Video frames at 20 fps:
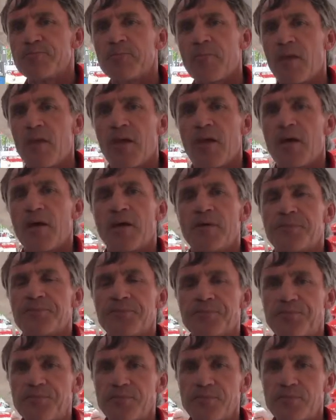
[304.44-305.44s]
on how much
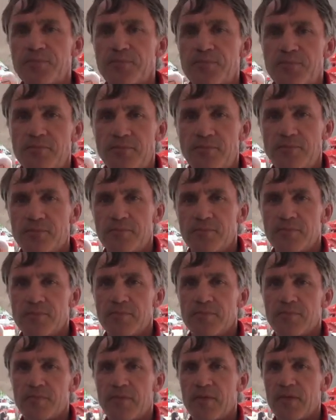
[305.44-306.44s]
people are
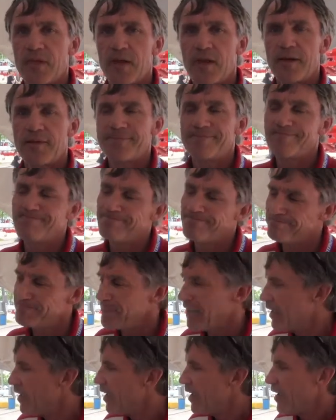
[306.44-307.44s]
overseeding without some of these
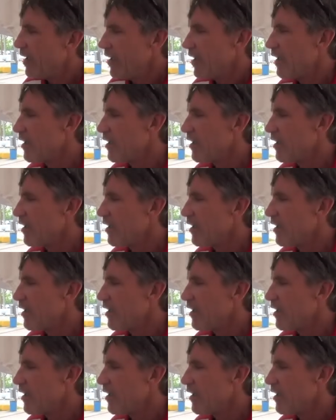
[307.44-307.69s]
systems?